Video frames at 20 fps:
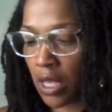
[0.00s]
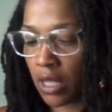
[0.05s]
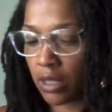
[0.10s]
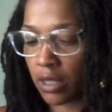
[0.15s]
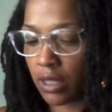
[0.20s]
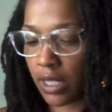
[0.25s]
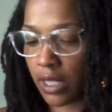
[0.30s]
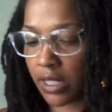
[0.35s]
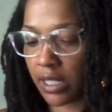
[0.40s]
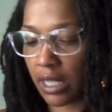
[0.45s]

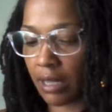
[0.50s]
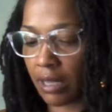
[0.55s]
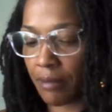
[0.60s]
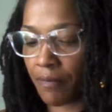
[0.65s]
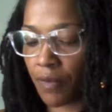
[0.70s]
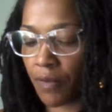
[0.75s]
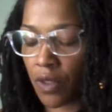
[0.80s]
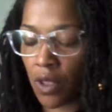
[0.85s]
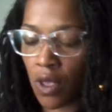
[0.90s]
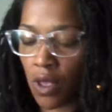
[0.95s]
Let's see.
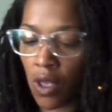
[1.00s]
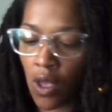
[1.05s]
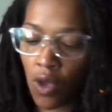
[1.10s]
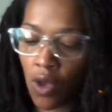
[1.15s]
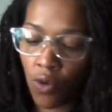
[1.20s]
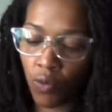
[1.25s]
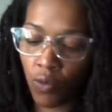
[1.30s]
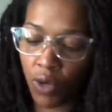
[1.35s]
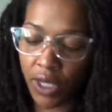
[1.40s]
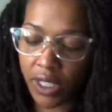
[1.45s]

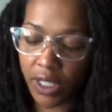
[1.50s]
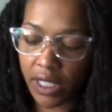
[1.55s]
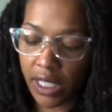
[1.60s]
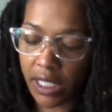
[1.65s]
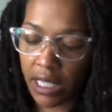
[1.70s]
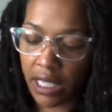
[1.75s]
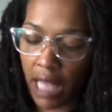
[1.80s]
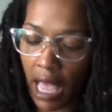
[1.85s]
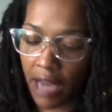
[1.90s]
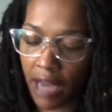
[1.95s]
What is this
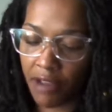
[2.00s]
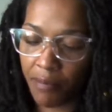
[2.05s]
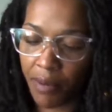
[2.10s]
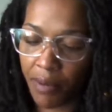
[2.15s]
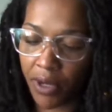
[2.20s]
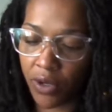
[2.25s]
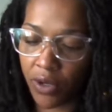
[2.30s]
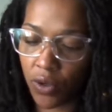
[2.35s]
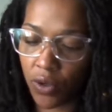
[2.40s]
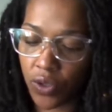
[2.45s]
Nine of
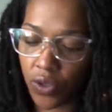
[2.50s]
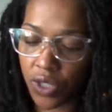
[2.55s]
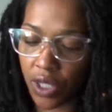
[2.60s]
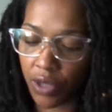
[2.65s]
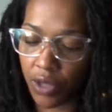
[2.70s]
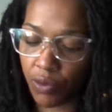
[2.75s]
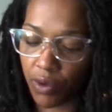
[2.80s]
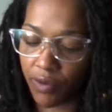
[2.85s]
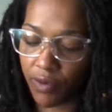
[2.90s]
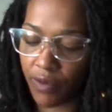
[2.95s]
Pentacles in
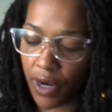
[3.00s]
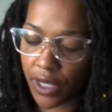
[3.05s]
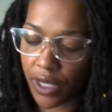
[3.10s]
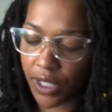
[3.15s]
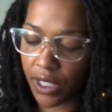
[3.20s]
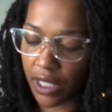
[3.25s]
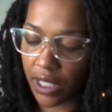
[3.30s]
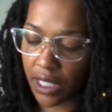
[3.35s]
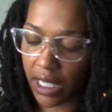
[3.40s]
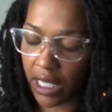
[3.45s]
the reverse
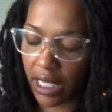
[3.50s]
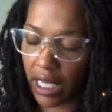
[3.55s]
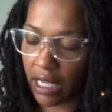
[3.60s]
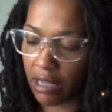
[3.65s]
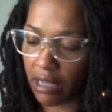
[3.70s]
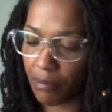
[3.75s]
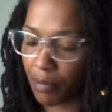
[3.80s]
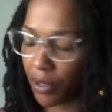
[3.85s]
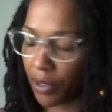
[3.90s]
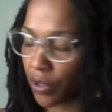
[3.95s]
to the King
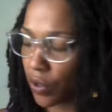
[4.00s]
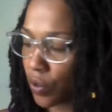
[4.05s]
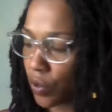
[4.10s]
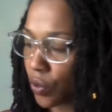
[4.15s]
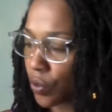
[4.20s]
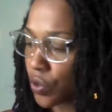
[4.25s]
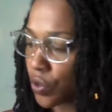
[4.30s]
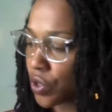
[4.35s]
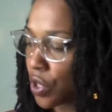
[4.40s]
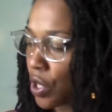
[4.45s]
of
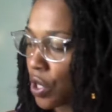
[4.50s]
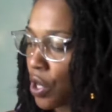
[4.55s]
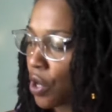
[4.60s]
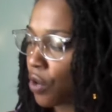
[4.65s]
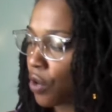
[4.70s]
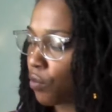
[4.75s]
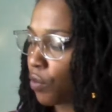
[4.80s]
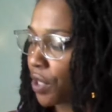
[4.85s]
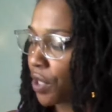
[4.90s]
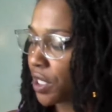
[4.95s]
Pentacles?
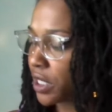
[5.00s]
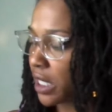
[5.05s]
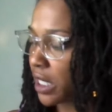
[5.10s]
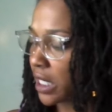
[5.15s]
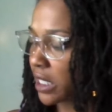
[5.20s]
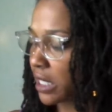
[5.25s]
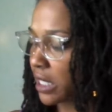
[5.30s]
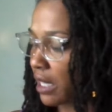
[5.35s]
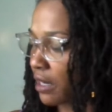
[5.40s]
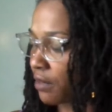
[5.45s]
What is
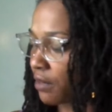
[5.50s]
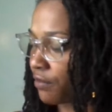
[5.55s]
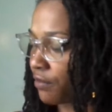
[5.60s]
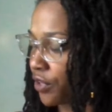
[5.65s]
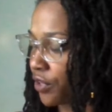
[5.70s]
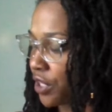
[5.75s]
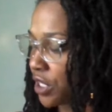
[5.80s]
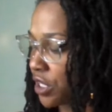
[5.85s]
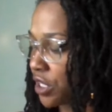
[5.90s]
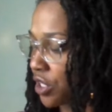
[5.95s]
this saying for
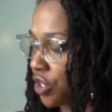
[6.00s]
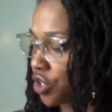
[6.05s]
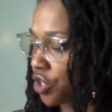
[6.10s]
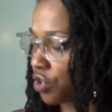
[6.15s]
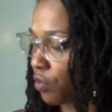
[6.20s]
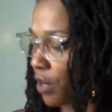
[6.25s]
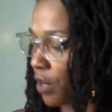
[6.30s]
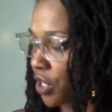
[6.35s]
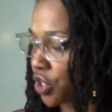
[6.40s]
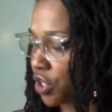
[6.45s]
the
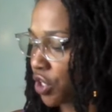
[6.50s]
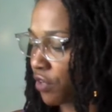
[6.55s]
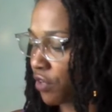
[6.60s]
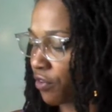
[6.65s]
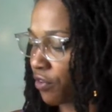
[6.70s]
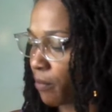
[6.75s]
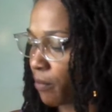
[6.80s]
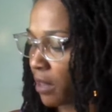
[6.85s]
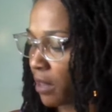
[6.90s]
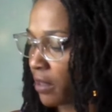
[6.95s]
situation
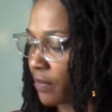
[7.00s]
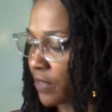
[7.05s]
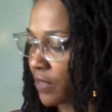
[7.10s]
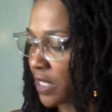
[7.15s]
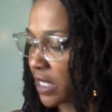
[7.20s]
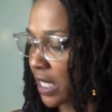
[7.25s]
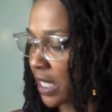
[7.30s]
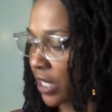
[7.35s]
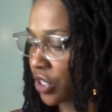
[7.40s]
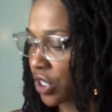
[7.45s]
for my lovely
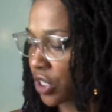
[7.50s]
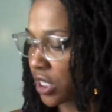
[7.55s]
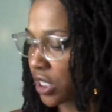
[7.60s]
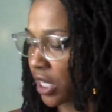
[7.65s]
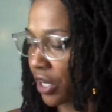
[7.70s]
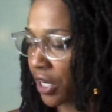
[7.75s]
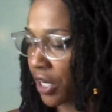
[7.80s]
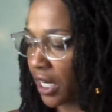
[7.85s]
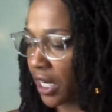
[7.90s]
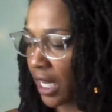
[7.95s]

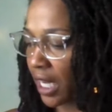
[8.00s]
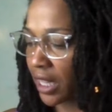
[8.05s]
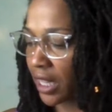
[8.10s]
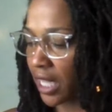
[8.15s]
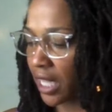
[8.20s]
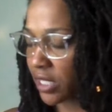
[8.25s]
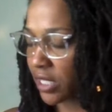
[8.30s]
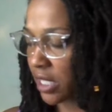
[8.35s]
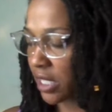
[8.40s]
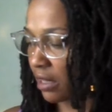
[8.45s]
Sagittarian Ninth
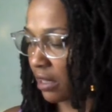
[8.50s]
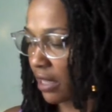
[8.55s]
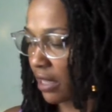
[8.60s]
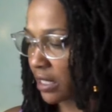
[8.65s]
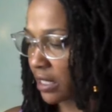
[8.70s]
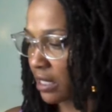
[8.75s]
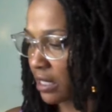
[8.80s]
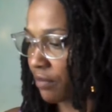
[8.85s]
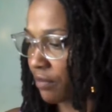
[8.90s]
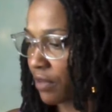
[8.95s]
House
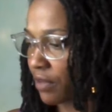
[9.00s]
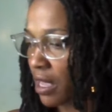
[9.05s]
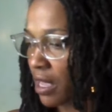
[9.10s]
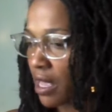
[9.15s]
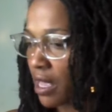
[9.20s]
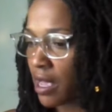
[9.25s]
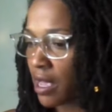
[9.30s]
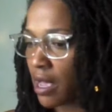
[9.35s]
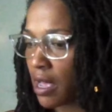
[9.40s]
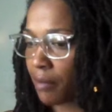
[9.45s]
Collective?
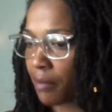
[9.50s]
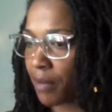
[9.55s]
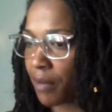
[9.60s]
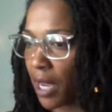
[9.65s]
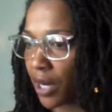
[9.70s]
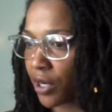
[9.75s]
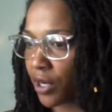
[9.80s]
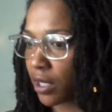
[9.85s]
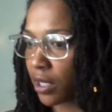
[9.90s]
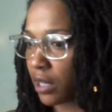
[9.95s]
I'm
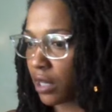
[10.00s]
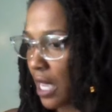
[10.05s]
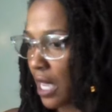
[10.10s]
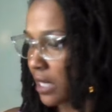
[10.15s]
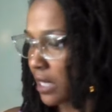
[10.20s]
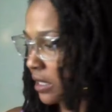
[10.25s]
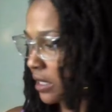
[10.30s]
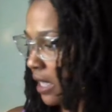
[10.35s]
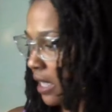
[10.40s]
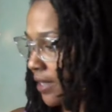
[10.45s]
not going to lie,
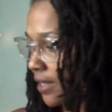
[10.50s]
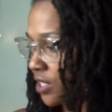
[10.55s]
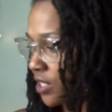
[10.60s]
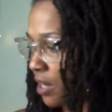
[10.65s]
Sag.